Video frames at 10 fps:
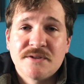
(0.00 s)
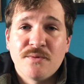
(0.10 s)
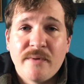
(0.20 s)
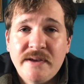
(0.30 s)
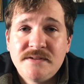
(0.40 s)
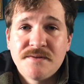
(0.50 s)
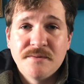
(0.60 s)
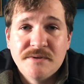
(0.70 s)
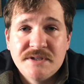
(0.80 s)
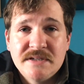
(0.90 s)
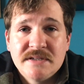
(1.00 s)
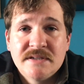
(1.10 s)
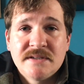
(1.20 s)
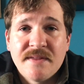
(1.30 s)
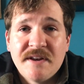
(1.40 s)
his grace through
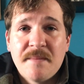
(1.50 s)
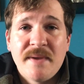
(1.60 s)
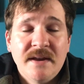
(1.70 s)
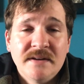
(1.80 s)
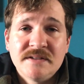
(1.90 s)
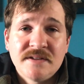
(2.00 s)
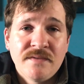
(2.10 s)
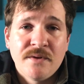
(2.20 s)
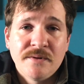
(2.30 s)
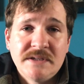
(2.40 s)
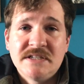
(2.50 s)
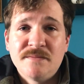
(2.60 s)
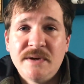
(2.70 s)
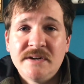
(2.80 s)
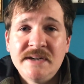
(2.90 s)
Jesus, on the dependence of the Holy
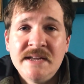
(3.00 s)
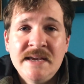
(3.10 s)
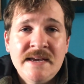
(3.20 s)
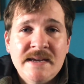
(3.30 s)
Spirit,